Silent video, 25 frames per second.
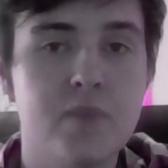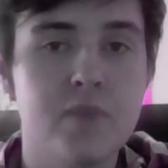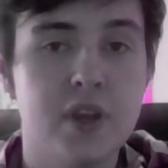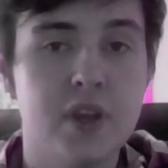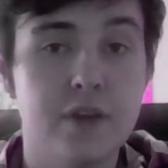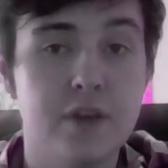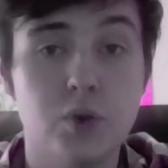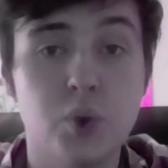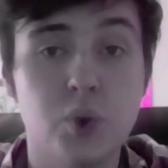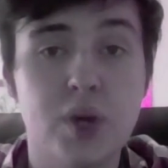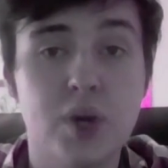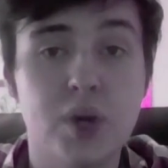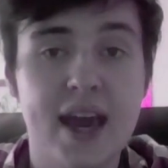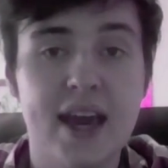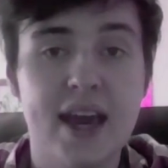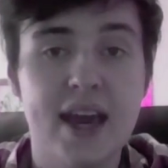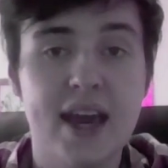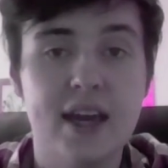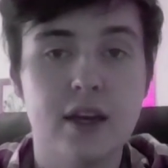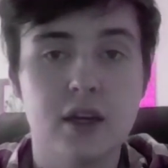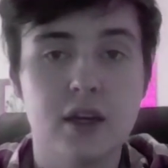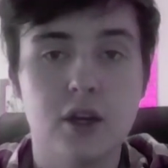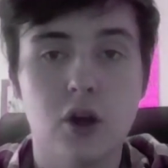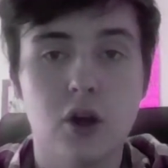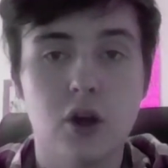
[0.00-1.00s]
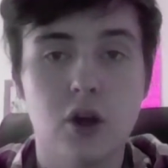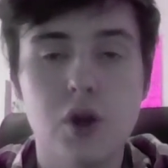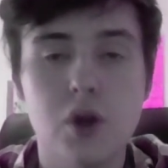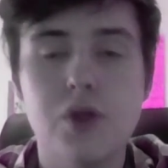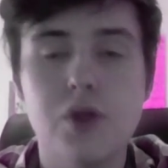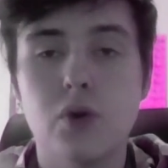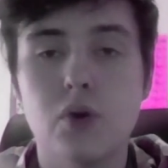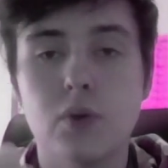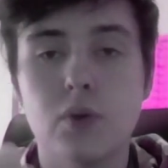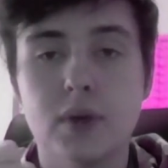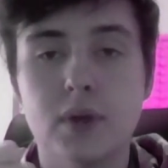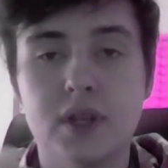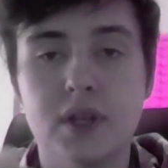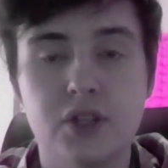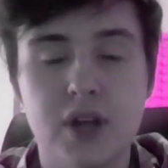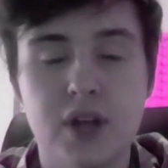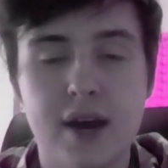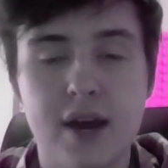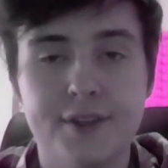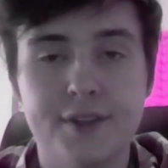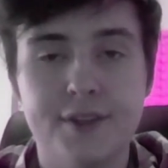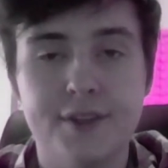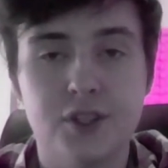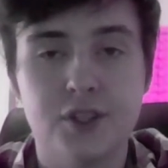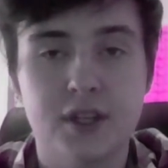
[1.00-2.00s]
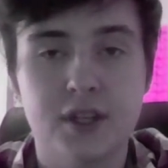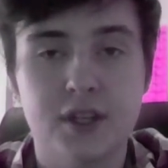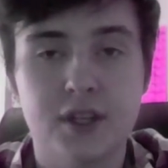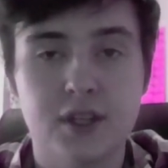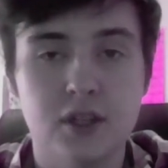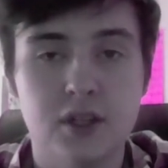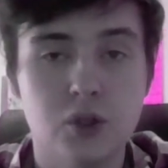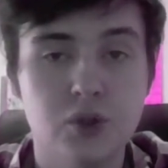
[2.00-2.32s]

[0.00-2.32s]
If you can, go through with the driving instructor,